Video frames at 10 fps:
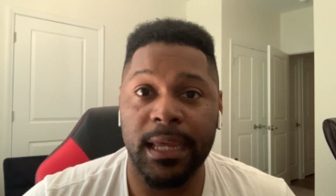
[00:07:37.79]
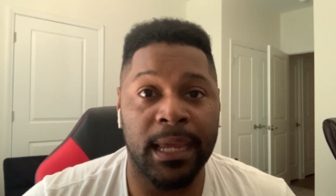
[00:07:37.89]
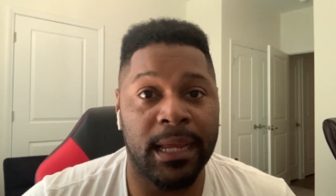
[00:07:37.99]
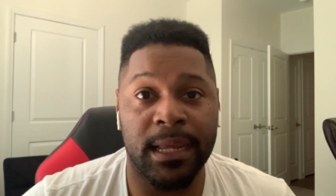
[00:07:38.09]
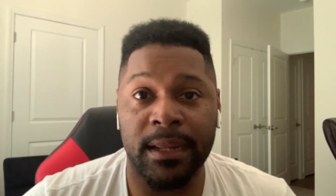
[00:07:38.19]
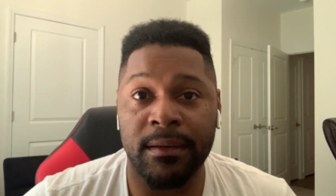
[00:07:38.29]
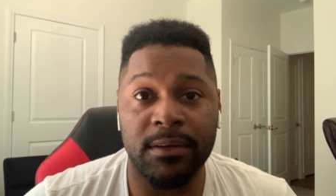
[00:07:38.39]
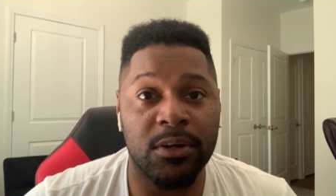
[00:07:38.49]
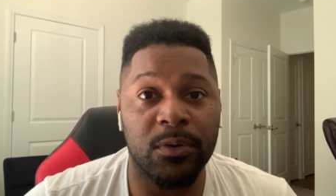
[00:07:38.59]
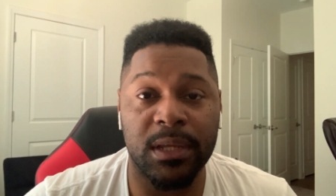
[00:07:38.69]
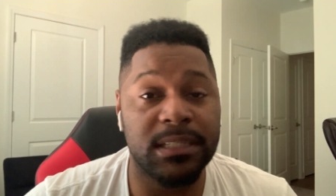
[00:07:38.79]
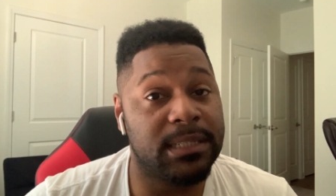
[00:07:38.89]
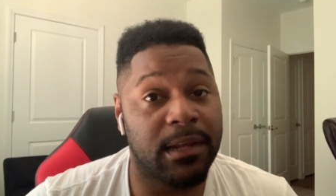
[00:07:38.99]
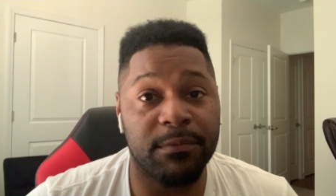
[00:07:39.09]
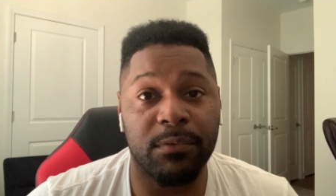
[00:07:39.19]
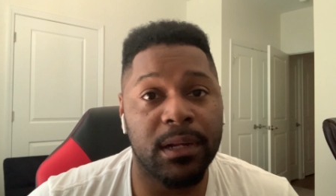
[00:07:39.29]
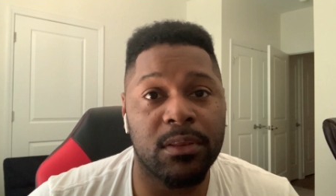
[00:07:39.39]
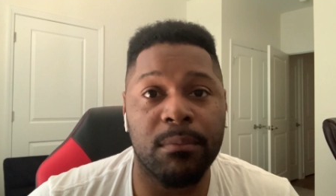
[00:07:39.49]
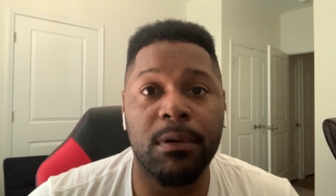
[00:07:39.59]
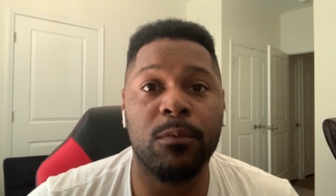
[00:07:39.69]
and you know, he's not afraid
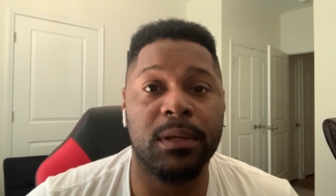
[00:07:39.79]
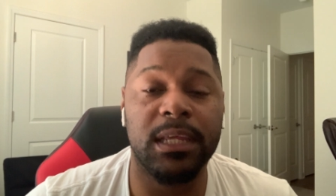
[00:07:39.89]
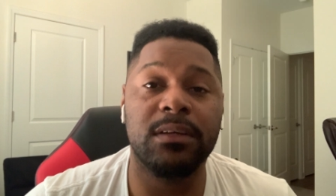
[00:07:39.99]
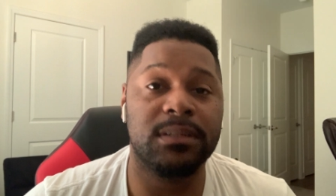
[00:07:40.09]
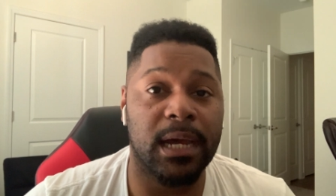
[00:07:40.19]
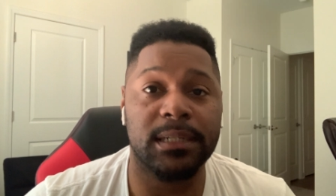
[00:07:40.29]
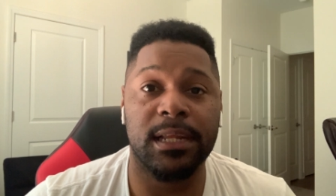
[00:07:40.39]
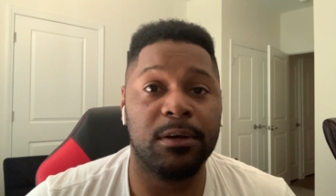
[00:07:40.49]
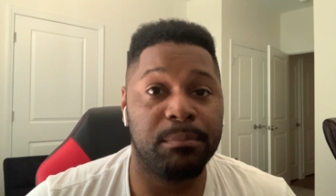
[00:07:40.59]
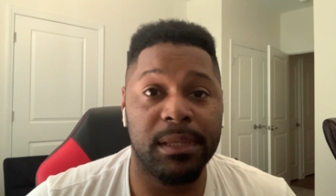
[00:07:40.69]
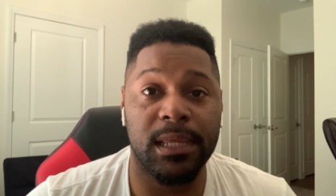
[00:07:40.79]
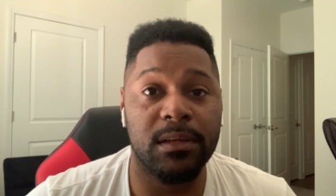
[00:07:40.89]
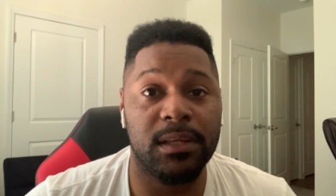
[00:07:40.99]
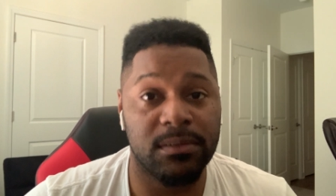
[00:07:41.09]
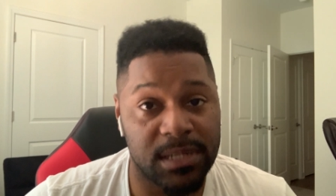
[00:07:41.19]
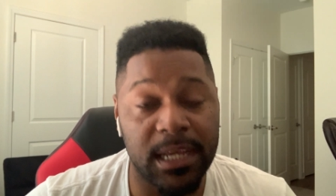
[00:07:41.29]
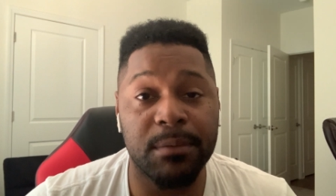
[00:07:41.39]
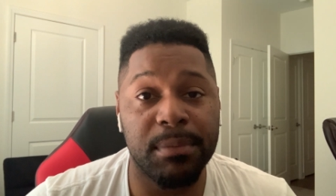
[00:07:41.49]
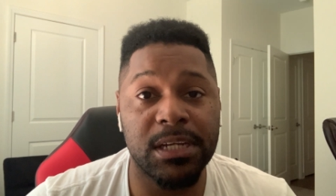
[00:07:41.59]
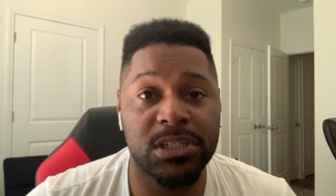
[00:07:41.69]
of the moment. He'll knock down big he'll he'll take a
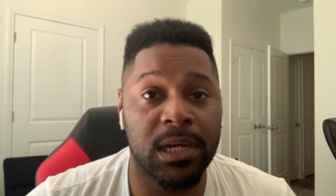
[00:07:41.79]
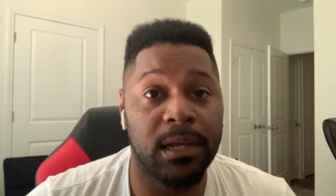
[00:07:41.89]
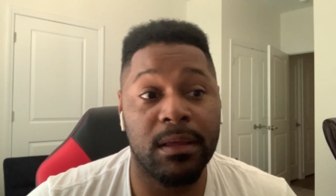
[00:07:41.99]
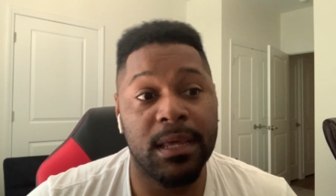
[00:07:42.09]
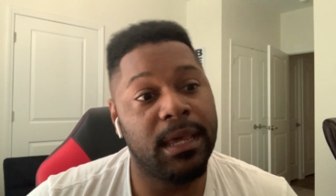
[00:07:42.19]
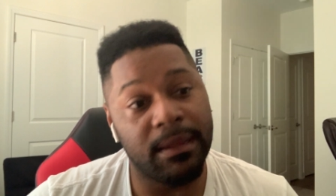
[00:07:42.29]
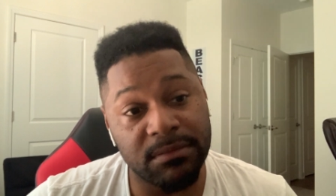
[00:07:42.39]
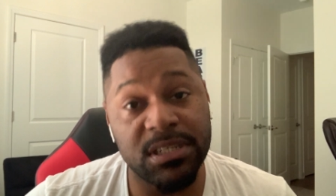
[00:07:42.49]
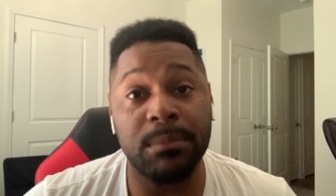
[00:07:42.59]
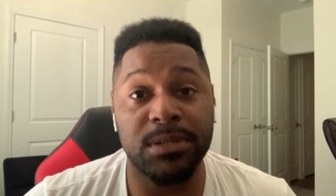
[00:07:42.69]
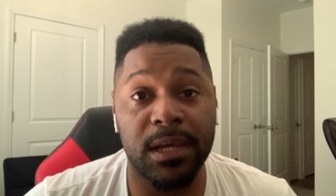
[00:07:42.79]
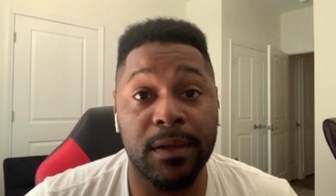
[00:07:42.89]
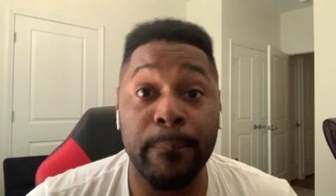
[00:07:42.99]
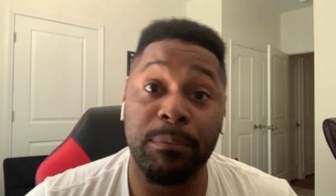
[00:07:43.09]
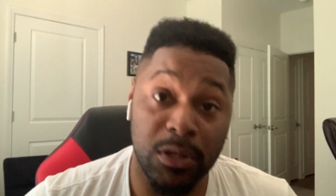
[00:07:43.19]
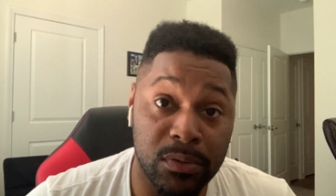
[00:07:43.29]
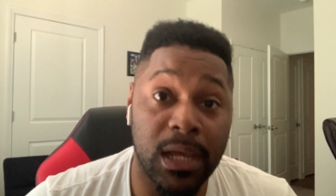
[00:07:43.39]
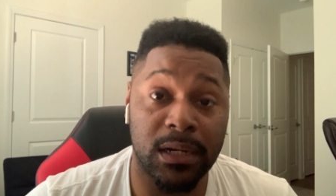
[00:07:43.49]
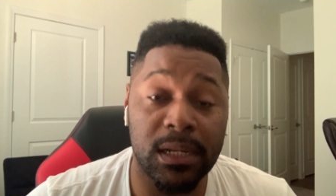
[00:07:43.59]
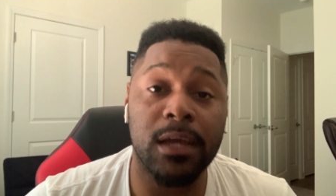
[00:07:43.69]
big shot and sometimes he'll
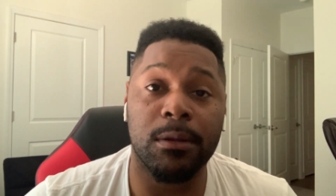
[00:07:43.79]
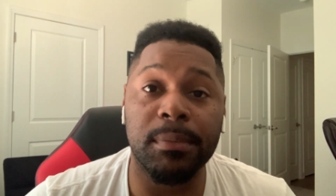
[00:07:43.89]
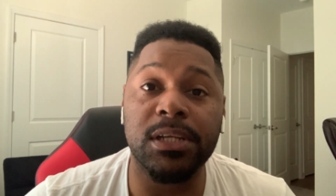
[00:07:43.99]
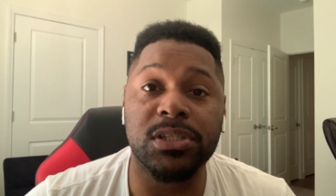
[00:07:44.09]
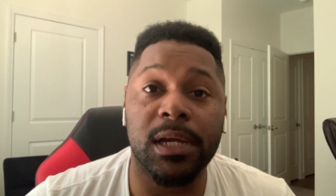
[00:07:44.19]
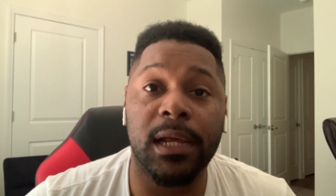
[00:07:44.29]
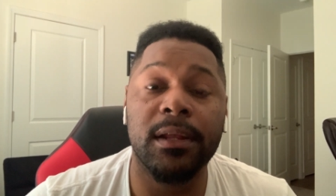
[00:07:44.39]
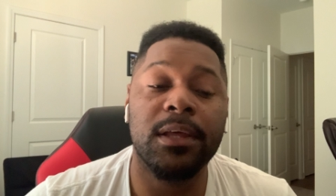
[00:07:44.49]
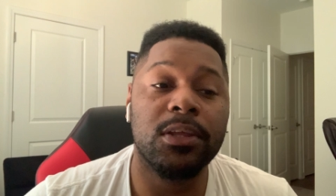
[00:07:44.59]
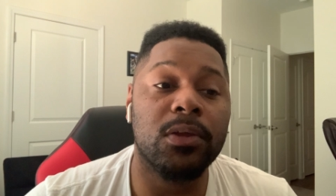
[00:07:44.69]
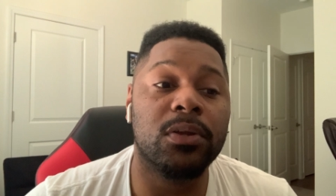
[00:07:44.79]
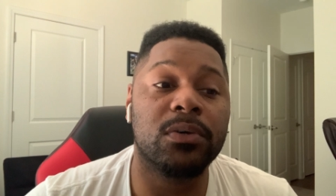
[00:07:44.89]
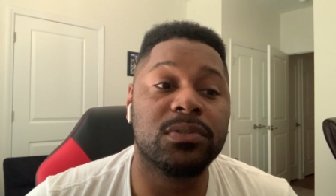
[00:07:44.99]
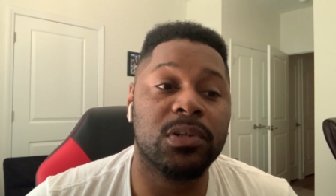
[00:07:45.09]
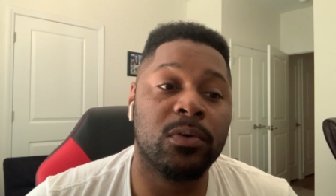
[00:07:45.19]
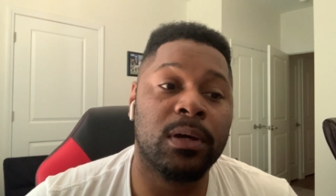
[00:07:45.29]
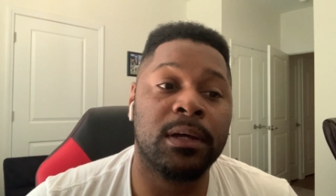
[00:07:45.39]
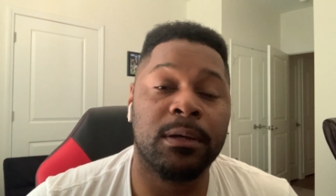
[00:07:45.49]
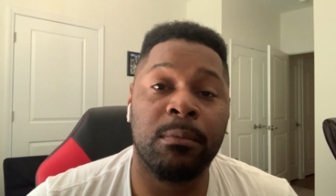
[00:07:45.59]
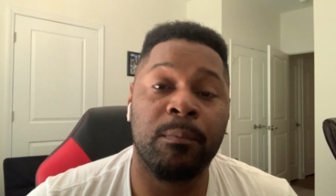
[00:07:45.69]
knock down a big shot. You know, so
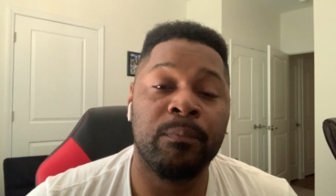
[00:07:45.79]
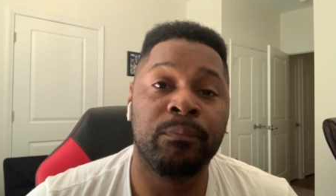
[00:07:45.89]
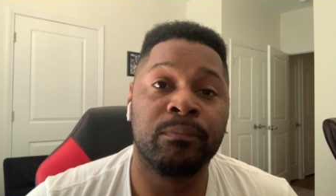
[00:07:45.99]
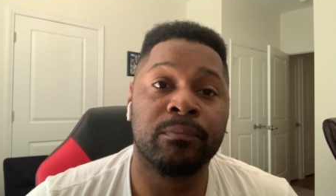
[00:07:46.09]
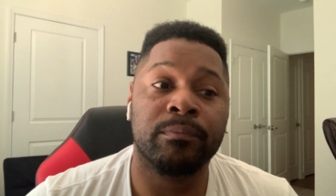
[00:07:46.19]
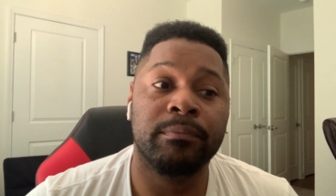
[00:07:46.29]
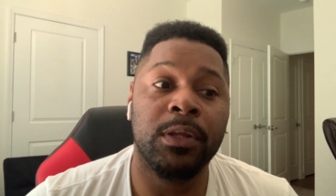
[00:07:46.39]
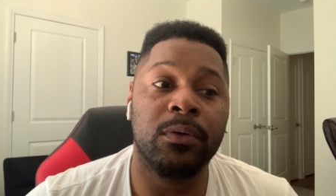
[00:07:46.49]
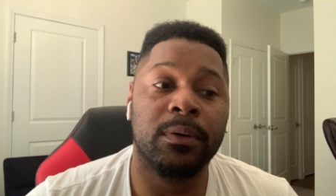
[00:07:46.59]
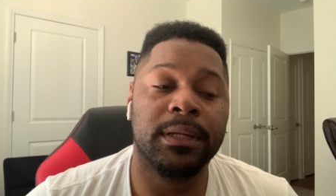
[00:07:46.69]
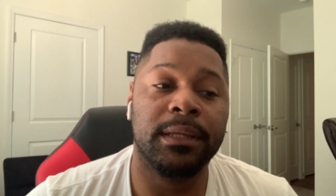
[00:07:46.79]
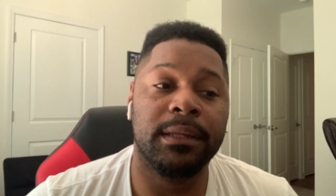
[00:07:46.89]
um, you know,